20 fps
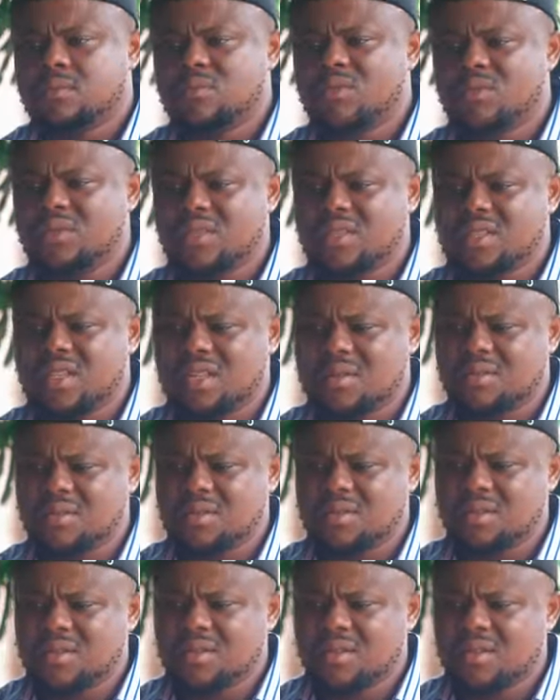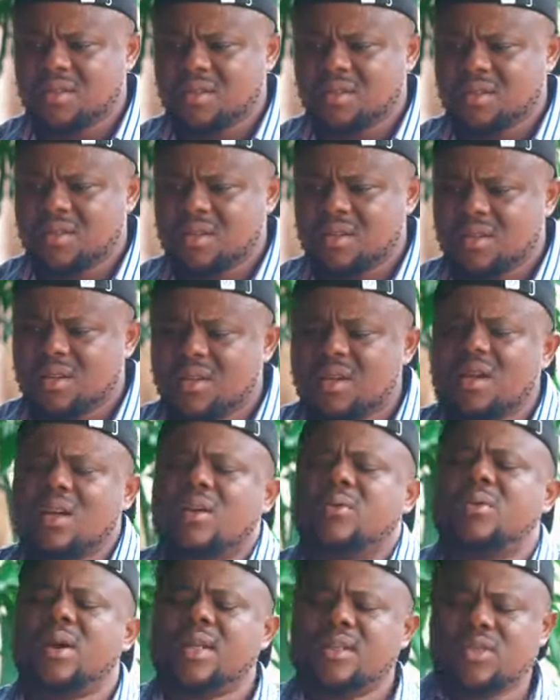Movie script?
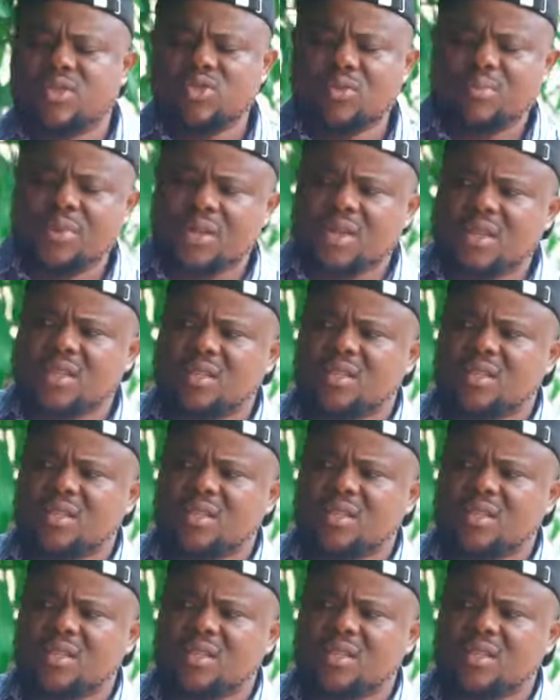And where did you pick